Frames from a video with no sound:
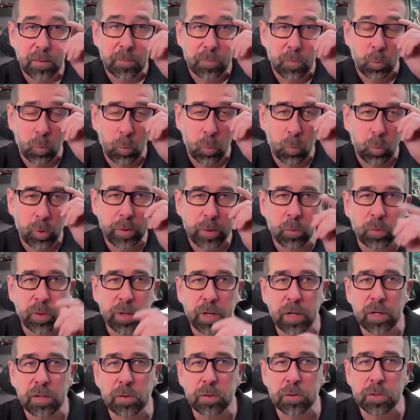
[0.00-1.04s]
we want
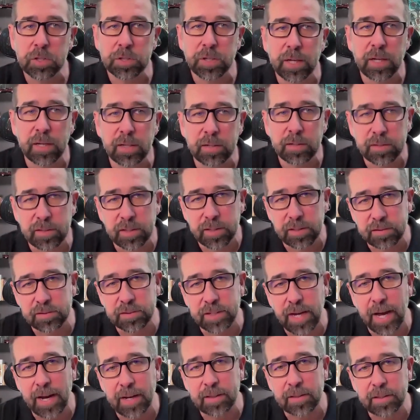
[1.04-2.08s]
to understand
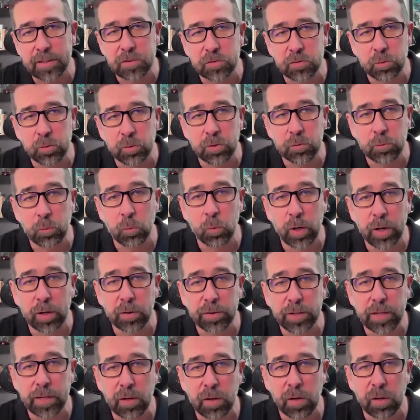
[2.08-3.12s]
exactly sort of where
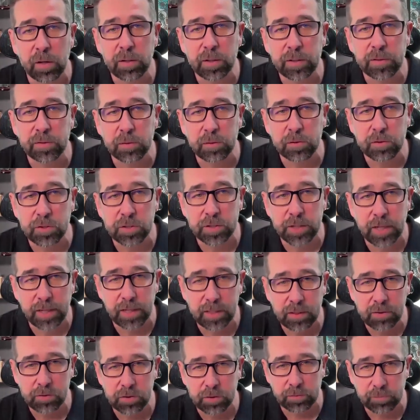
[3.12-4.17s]
they are in their
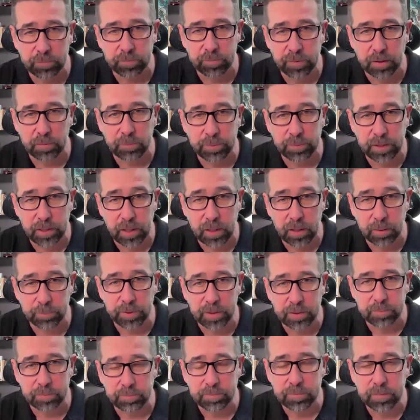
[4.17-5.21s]
stage of
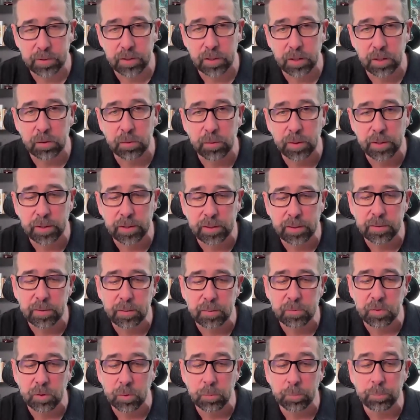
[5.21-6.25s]
becoming,
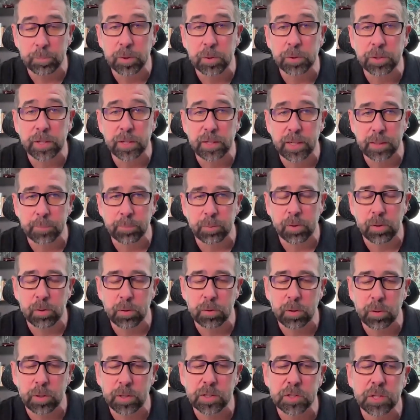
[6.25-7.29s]
building a
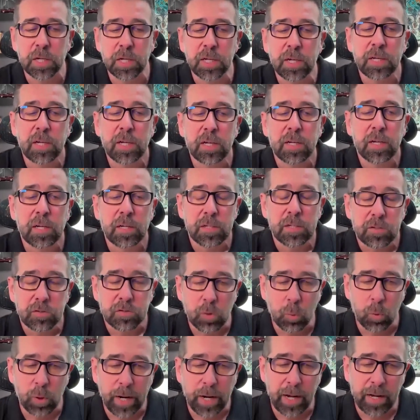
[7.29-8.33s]
brokerage.
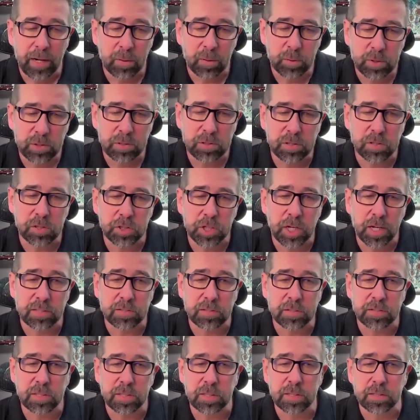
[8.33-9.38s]
So what I always
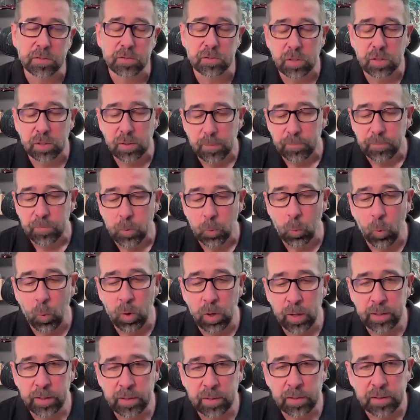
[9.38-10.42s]
suggest is,
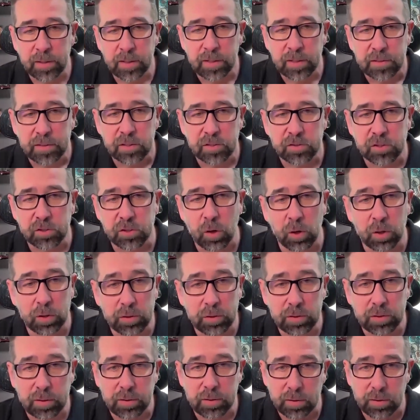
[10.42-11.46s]
one,
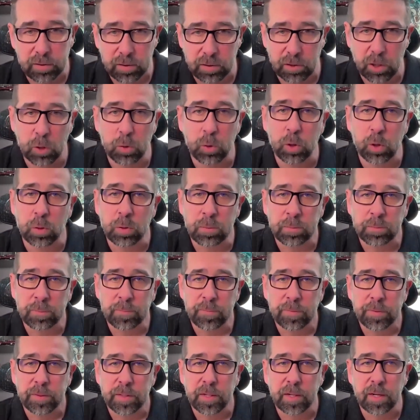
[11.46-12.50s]
start local.
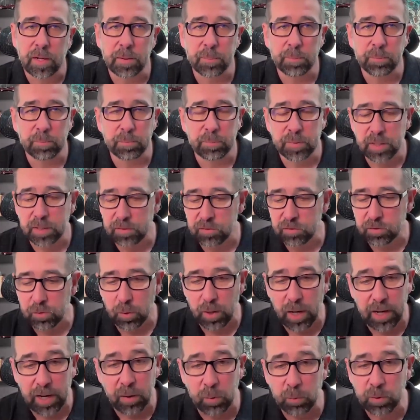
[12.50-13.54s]
And so
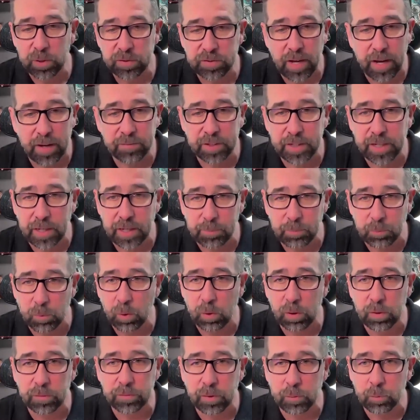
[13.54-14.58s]
I always advocate
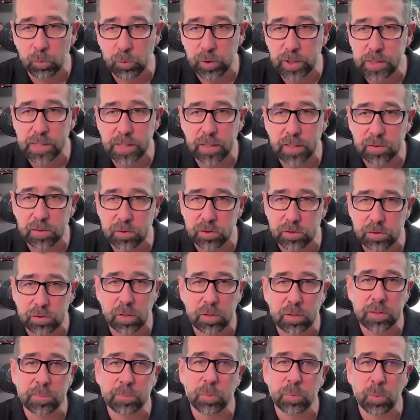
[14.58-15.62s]
more of a retail
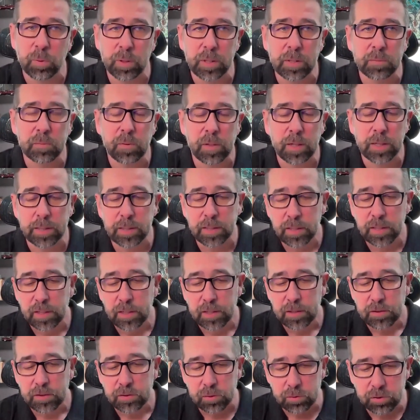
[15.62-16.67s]
starting point, right?
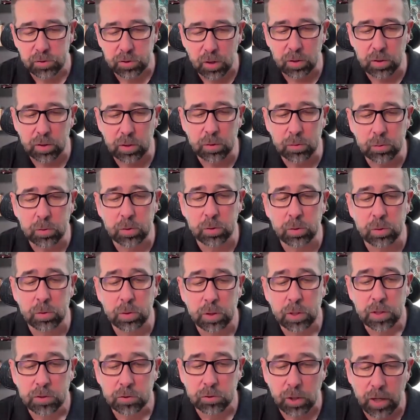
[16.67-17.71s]
So start
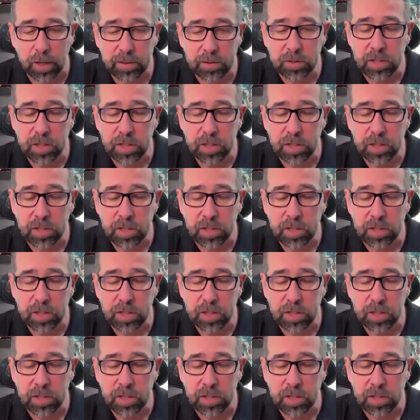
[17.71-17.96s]
local, try to